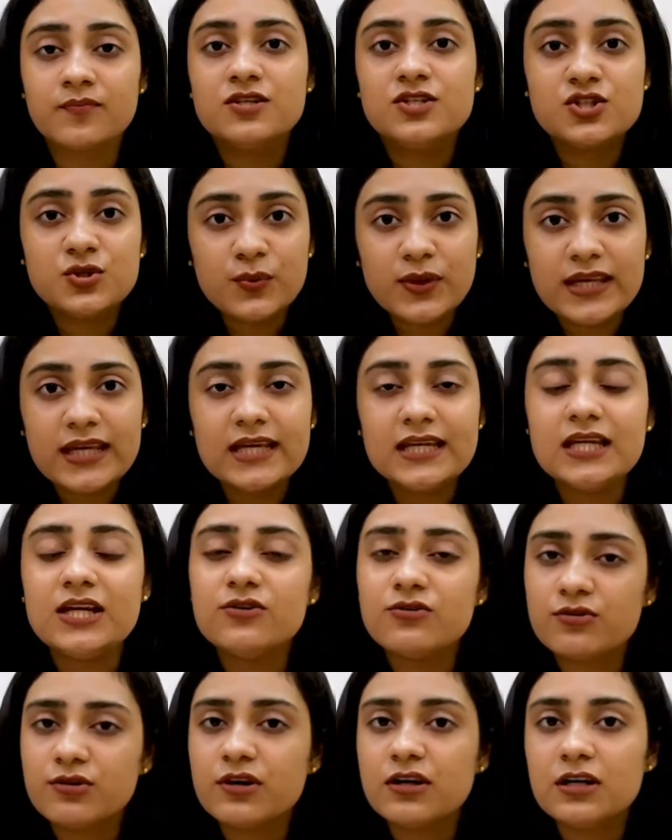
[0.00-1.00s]
doing any
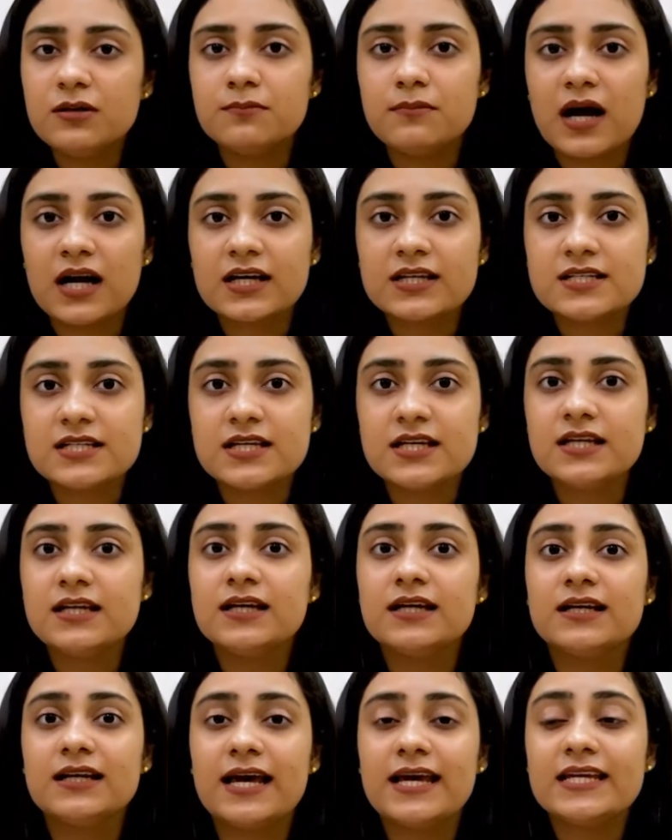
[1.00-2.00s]
real marketing,
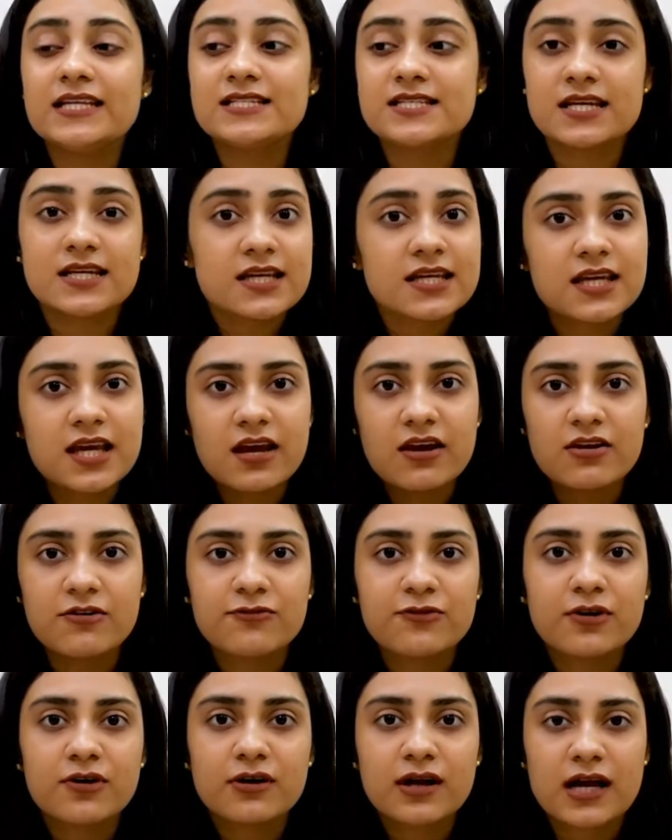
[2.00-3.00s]
like taking care
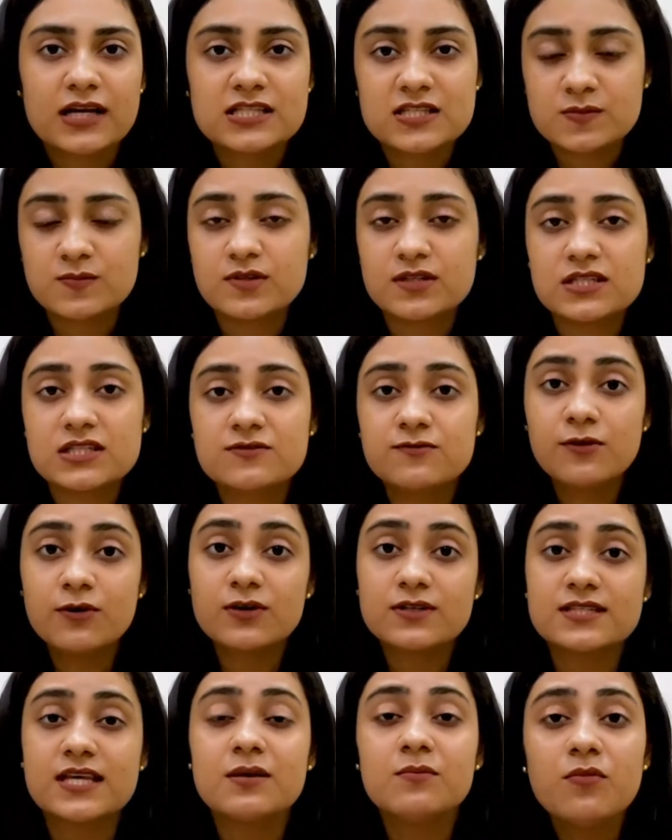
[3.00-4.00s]
of your customers,
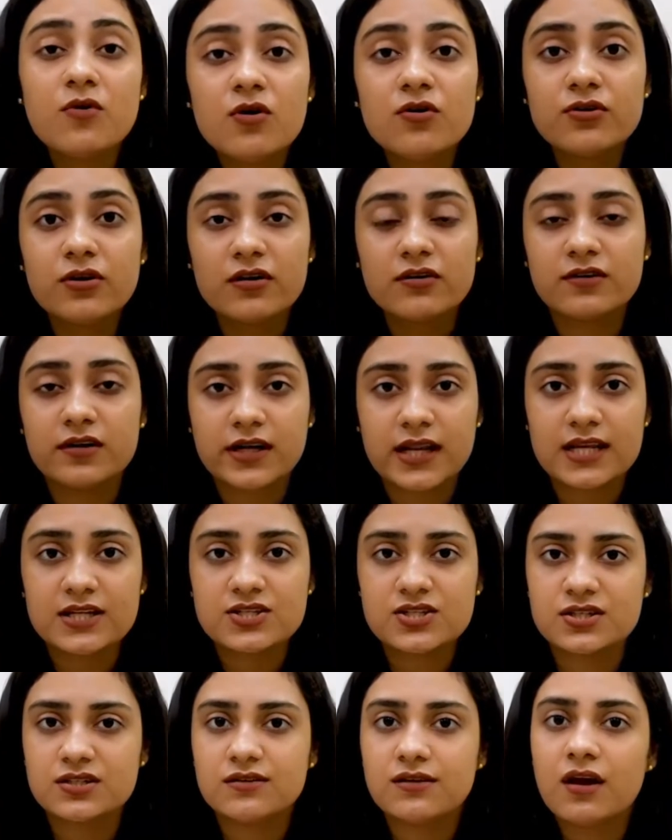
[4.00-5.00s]
focusing more on
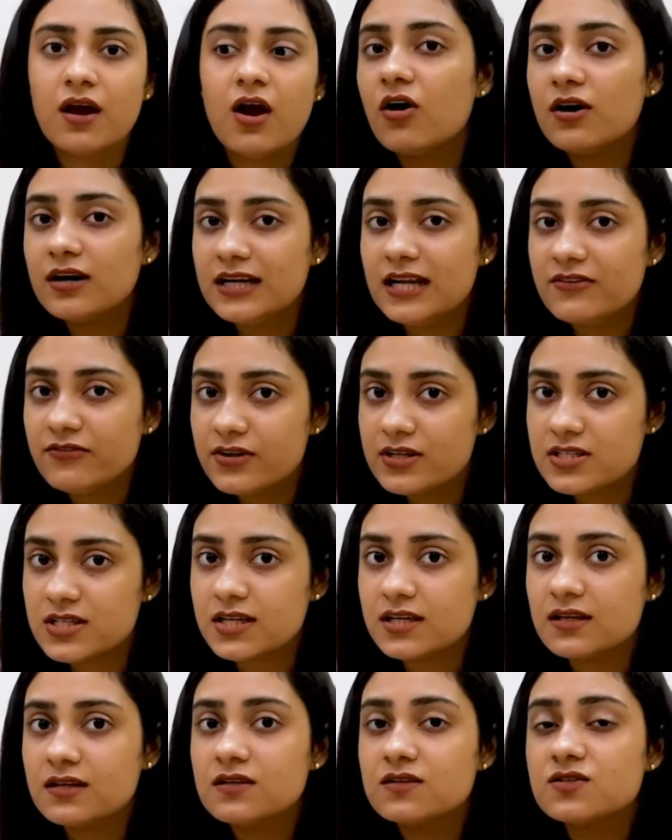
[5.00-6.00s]
retention, or
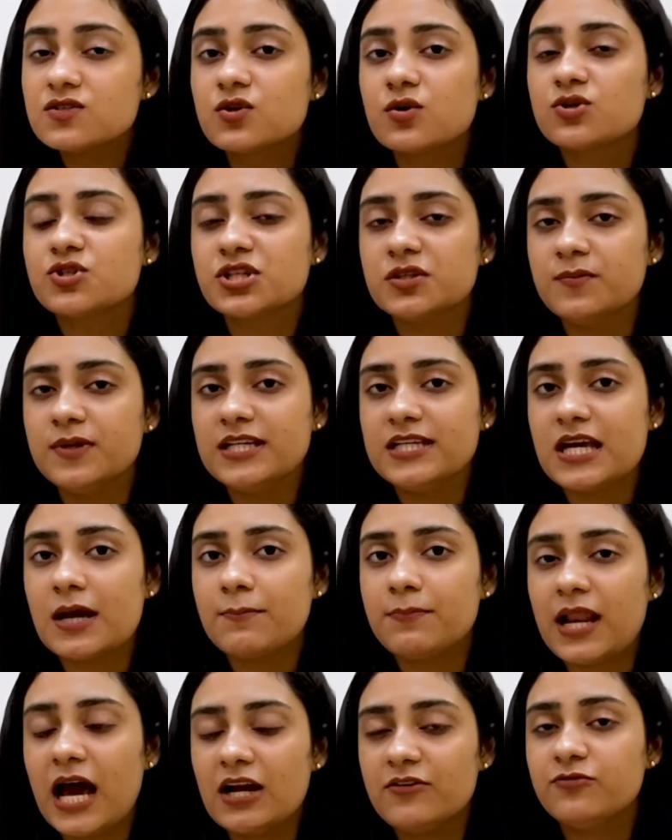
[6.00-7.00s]
leveraging social media
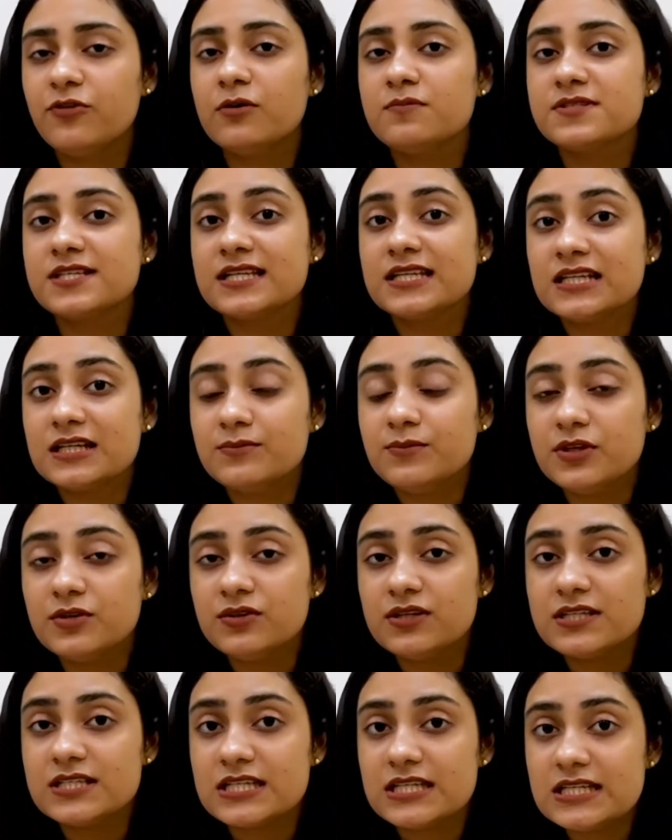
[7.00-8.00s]
platforms and
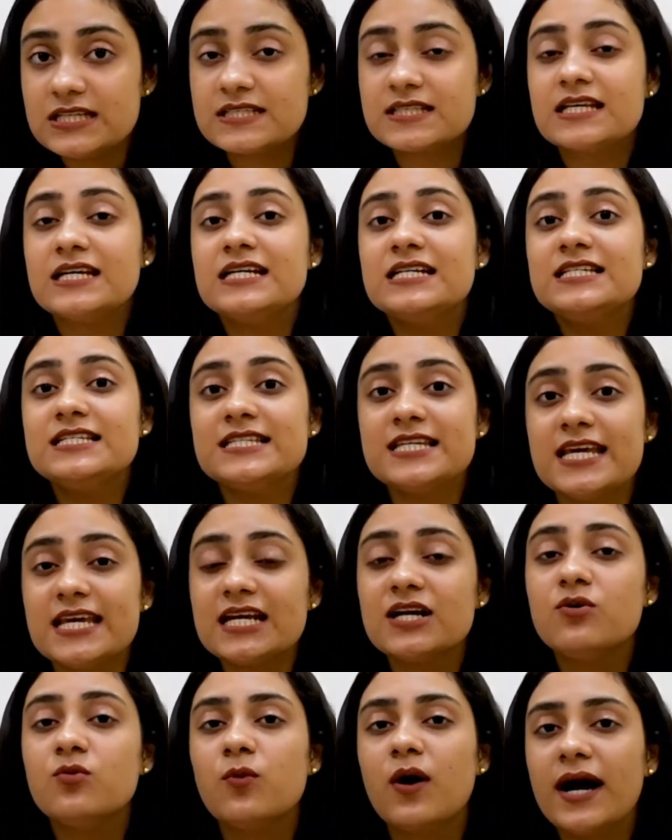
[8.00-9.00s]
communities,
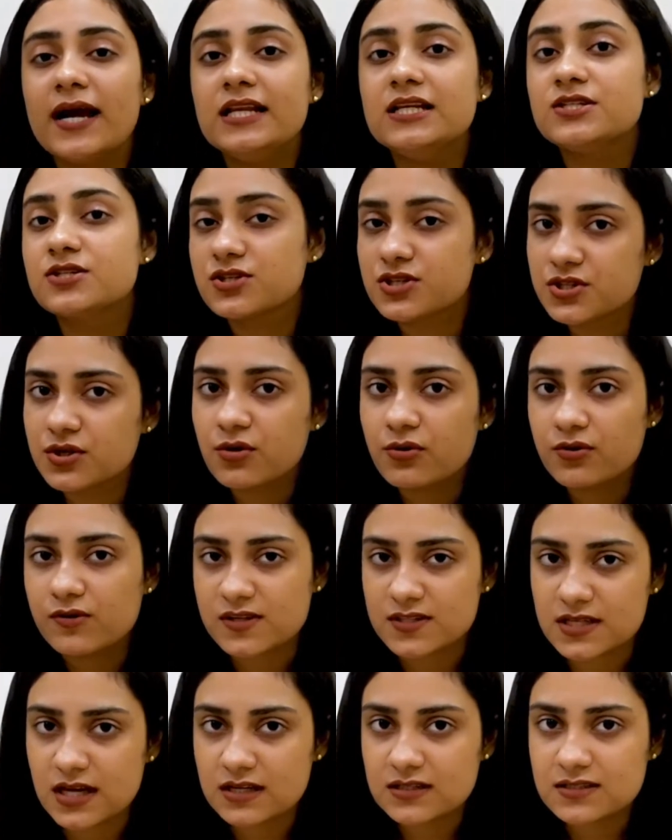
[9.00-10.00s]
take a while to show
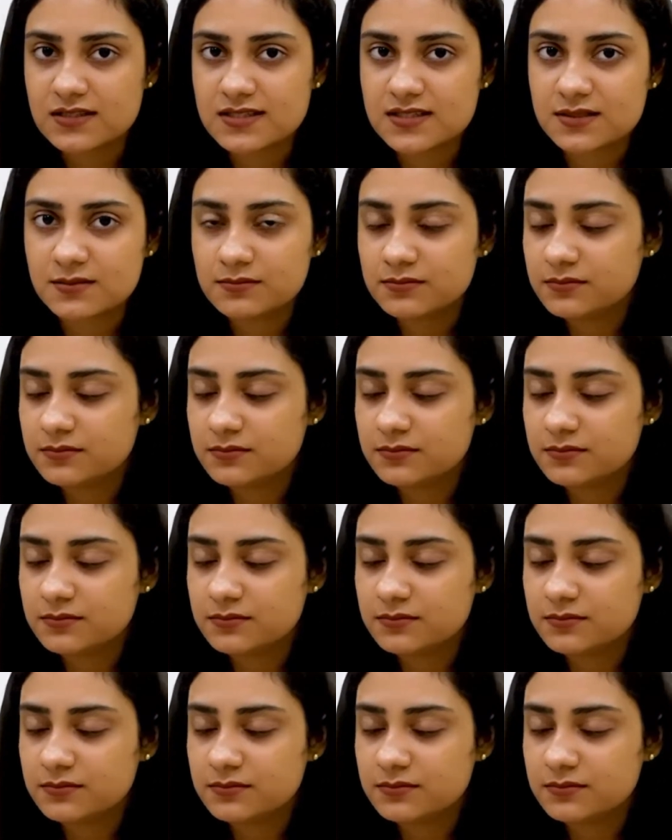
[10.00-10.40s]
results.